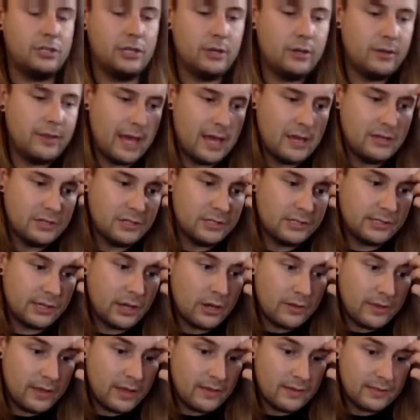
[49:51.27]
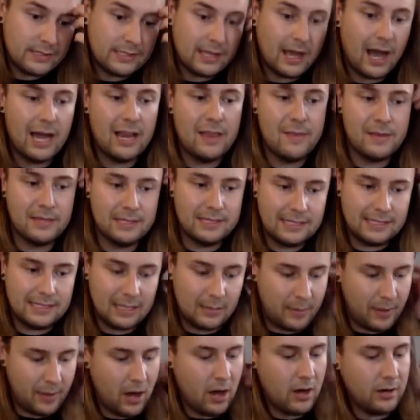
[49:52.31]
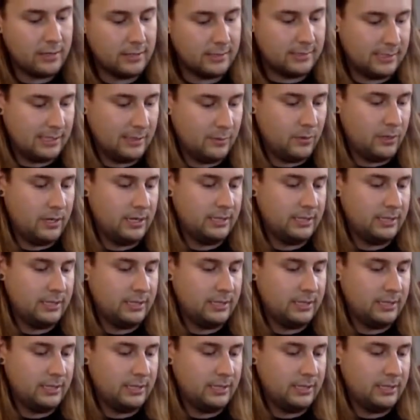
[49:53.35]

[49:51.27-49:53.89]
do there? Just sew the other side and then slip it on and see what